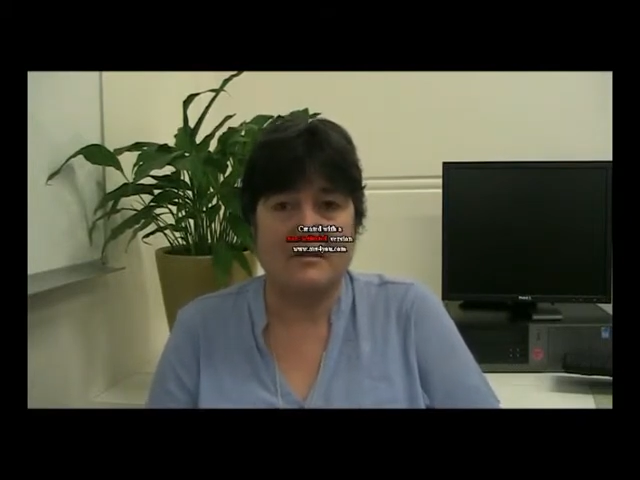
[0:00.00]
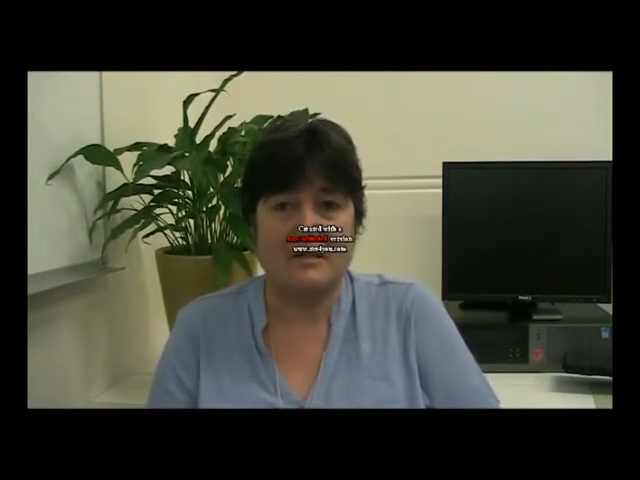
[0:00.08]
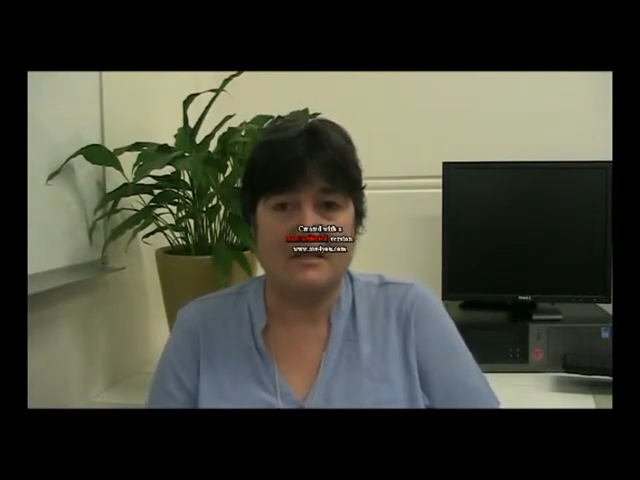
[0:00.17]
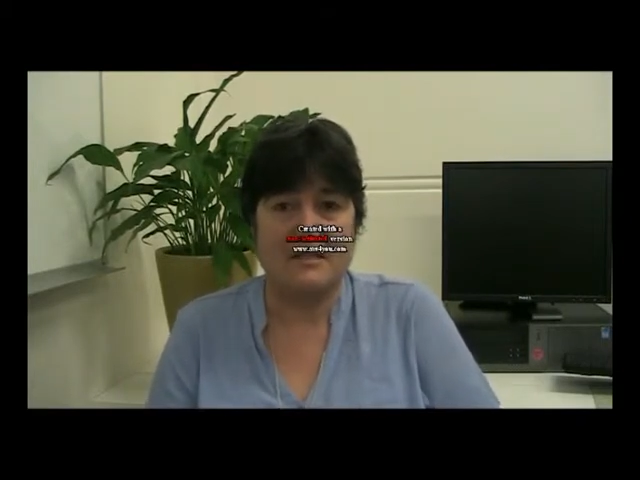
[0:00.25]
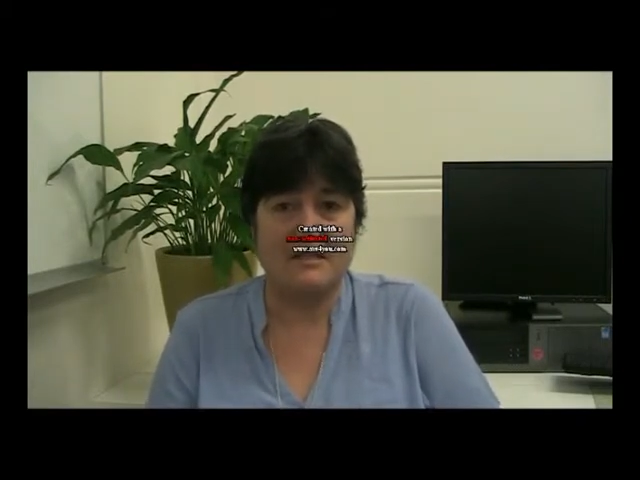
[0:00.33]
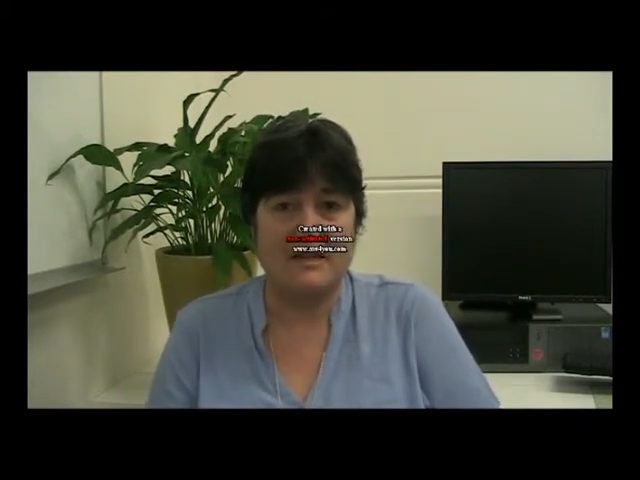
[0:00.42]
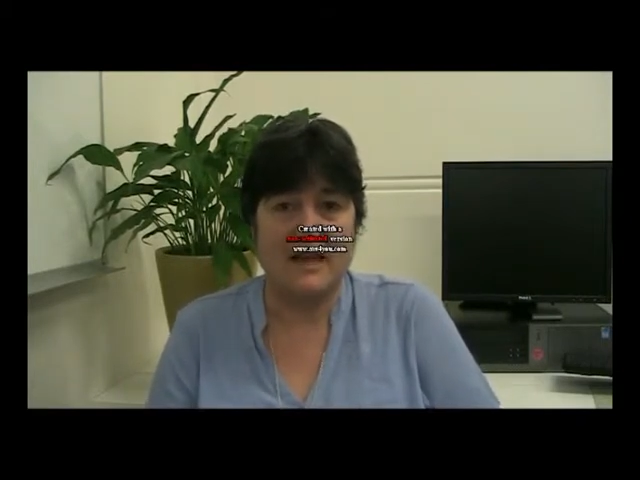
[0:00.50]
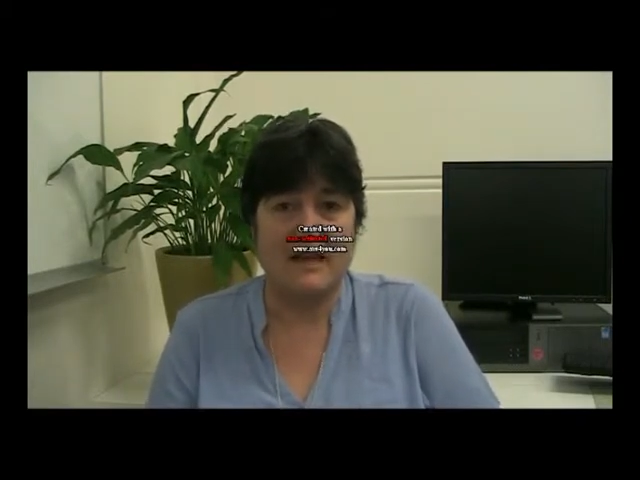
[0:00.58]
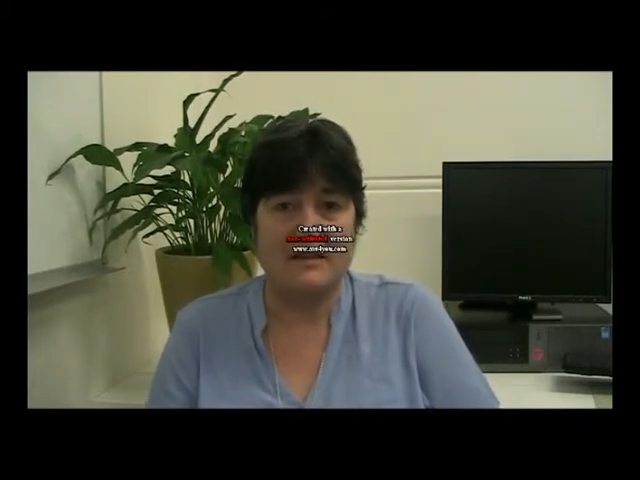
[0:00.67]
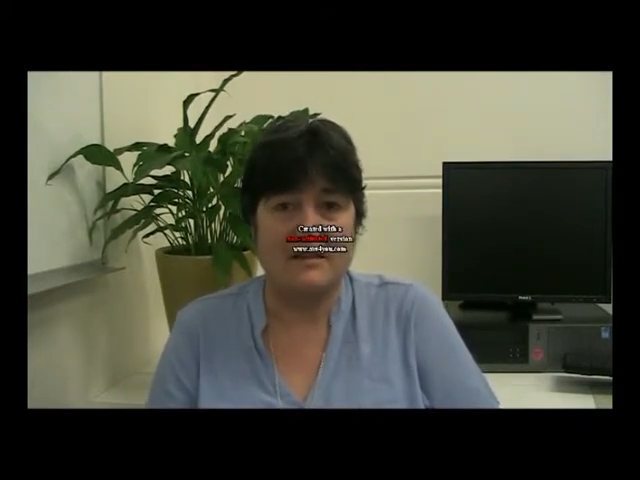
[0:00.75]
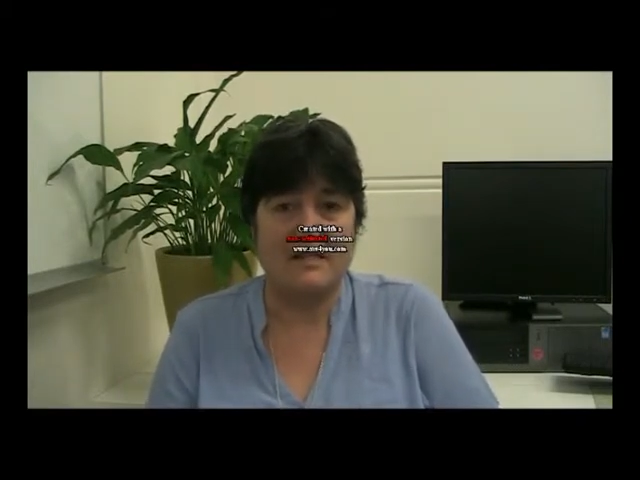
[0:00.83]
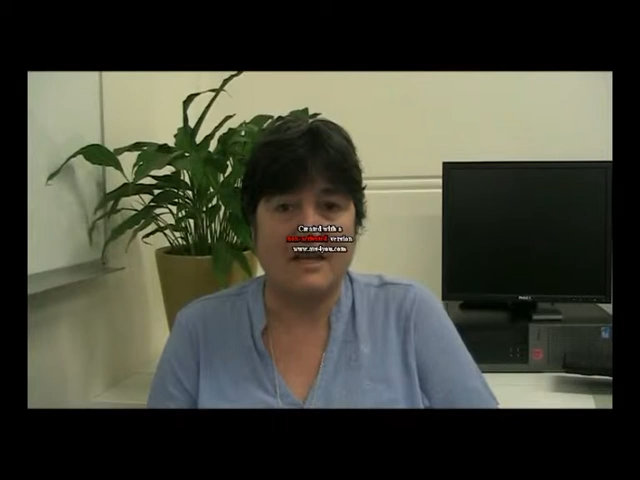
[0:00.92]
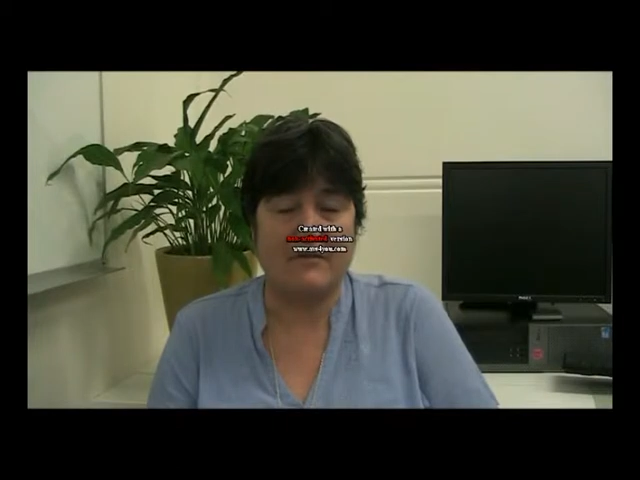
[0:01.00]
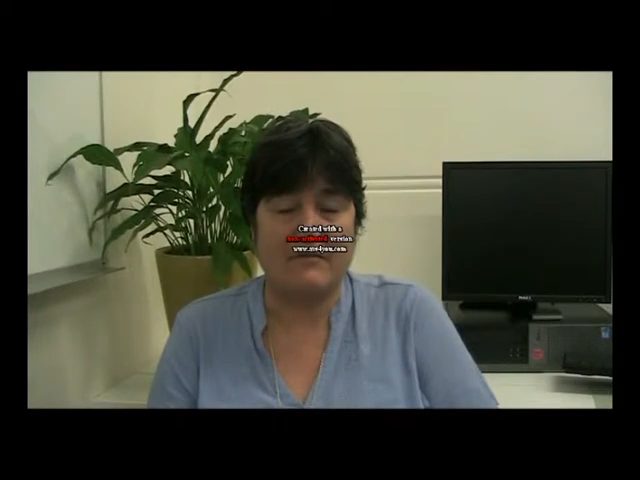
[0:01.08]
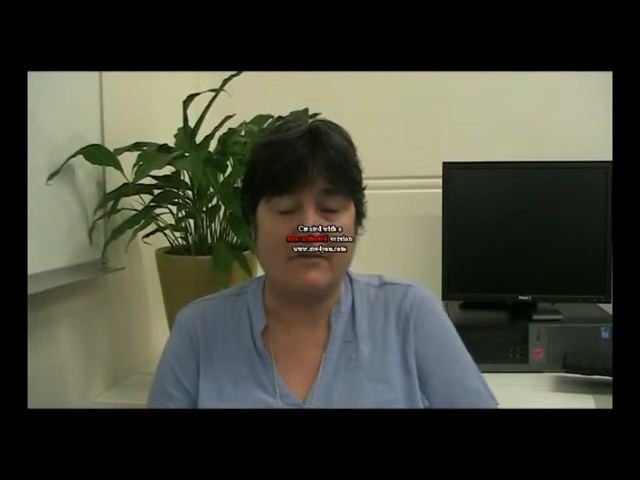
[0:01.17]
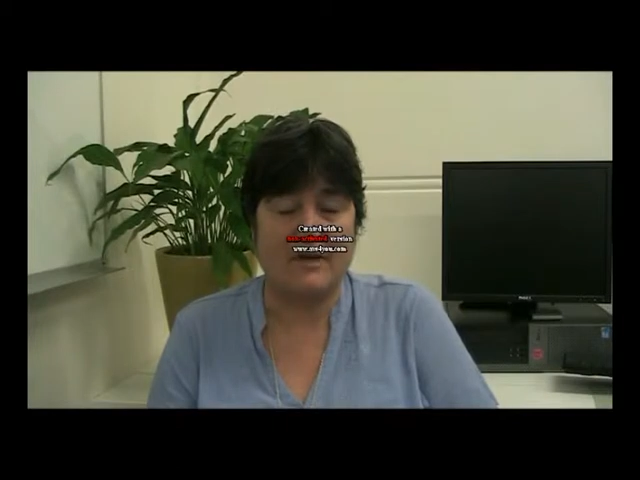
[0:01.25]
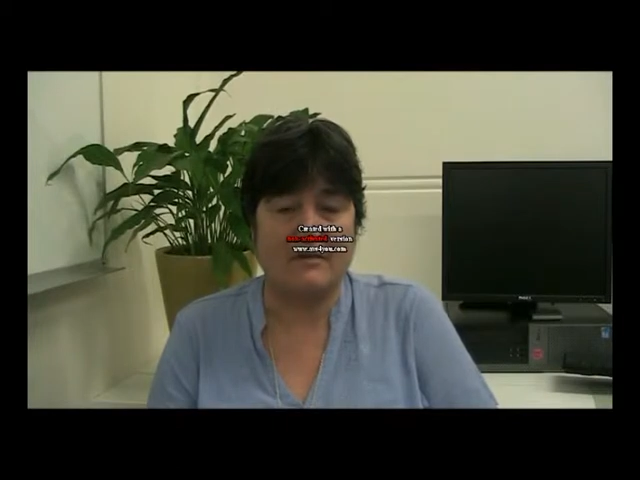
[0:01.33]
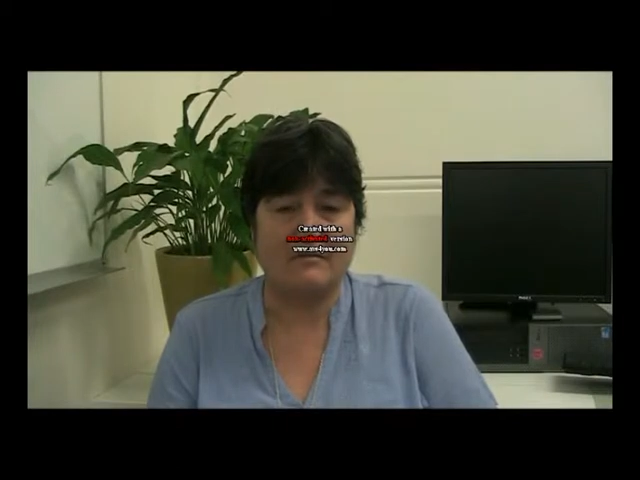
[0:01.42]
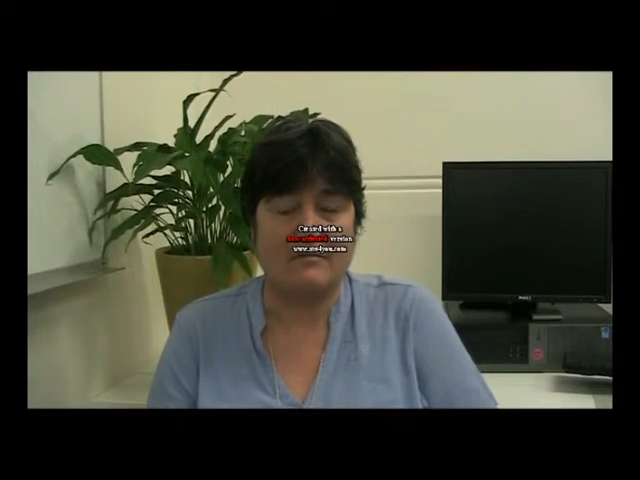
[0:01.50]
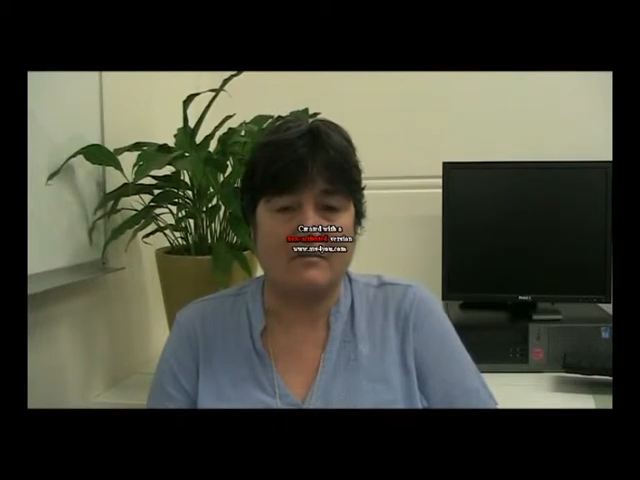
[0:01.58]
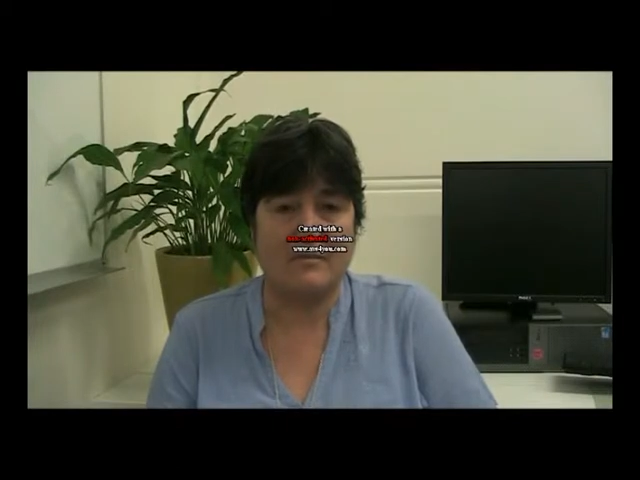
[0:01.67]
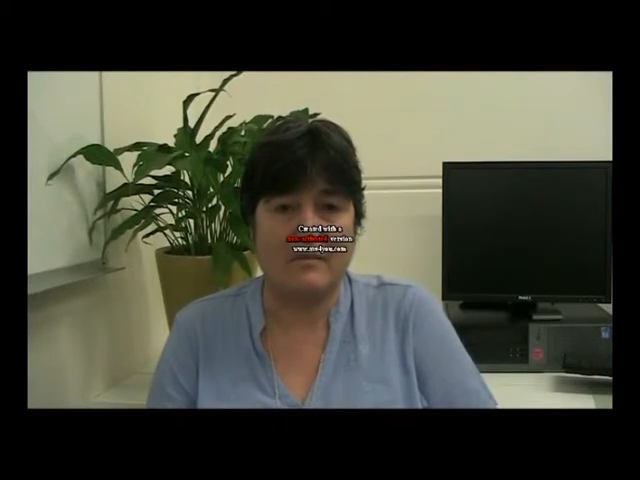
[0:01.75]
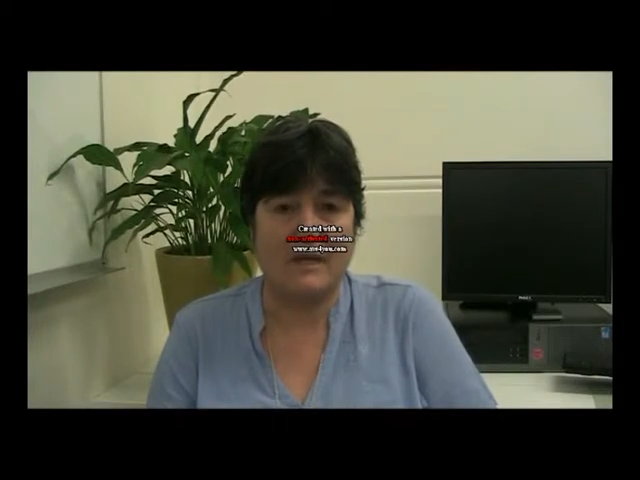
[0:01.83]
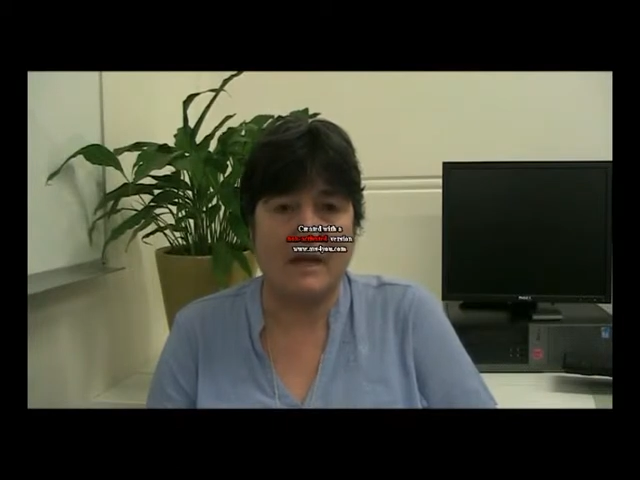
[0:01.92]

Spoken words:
started suffering